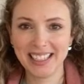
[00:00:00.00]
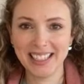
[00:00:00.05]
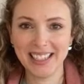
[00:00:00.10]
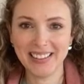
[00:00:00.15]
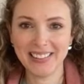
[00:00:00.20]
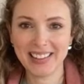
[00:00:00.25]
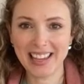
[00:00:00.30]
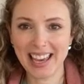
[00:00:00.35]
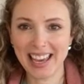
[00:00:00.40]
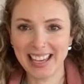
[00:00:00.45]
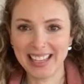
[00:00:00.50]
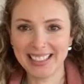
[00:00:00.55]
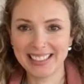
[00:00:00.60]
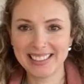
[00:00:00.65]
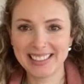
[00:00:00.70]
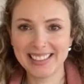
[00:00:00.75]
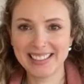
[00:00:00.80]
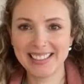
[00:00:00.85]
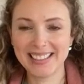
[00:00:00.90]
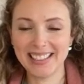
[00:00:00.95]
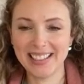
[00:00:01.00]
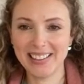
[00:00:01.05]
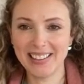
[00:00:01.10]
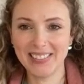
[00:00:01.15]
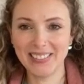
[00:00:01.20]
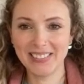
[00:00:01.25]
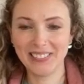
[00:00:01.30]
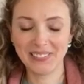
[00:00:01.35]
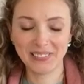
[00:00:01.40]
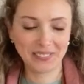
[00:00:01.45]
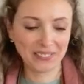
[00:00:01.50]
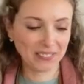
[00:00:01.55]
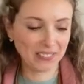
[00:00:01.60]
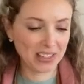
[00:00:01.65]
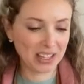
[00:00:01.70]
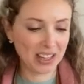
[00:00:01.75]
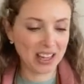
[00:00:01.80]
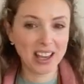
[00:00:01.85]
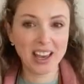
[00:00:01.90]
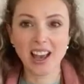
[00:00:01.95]
Okay, so
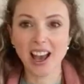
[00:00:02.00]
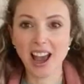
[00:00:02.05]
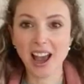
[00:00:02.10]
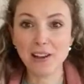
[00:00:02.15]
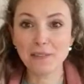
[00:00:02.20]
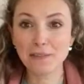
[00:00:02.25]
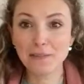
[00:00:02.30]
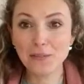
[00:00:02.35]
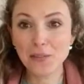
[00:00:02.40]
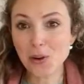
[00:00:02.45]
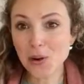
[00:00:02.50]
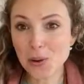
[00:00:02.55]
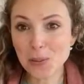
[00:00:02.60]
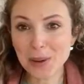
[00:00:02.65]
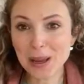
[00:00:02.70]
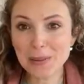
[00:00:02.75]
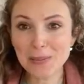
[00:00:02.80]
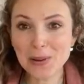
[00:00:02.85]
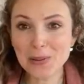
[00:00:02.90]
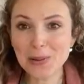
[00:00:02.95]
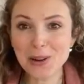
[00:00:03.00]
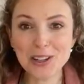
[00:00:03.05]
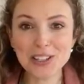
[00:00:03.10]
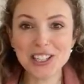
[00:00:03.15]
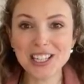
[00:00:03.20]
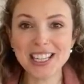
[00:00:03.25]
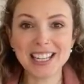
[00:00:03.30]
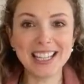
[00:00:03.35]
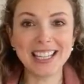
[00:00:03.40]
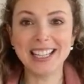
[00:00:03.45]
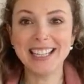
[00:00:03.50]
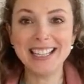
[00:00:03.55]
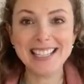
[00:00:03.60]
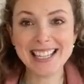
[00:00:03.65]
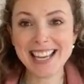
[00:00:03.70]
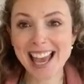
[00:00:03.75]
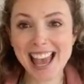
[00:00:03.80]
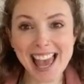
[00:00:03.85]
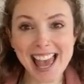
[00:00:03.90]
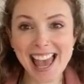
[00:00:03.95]
I have four people watching.
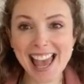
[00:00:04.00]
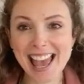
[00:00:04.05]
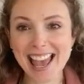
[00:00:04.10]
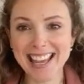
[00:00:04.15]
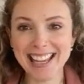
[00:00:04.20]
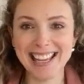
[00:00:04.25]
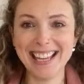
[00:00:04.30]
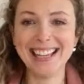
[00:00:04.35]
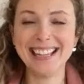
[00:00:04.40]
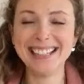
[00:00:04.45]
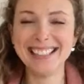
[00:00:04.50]
Yay!